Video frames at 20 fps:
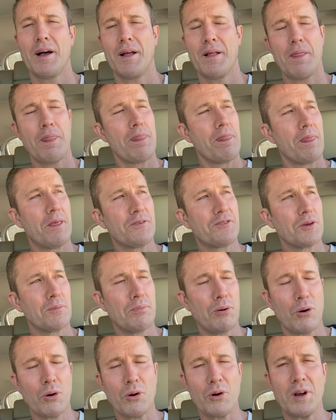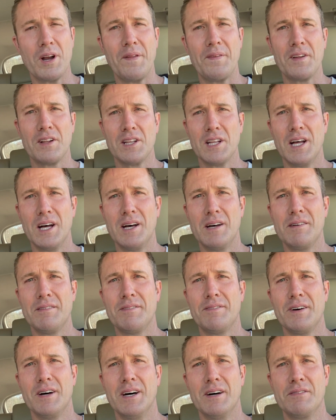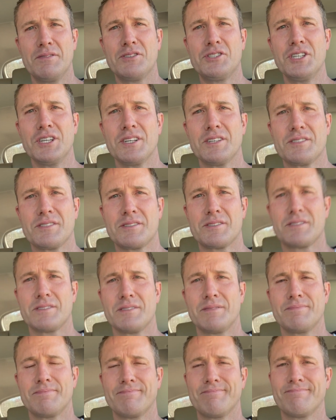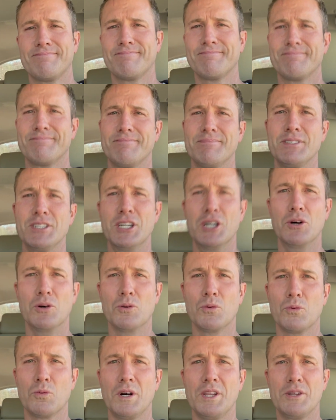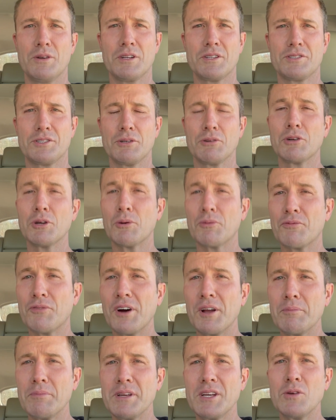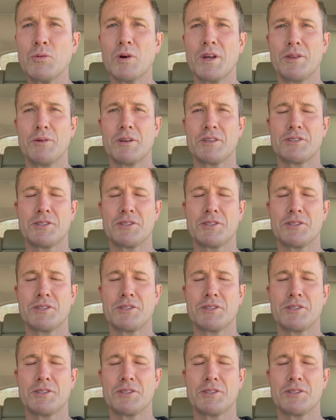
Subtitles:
the support and the love of just, you know, whether it's through GoFundMe, whether it's through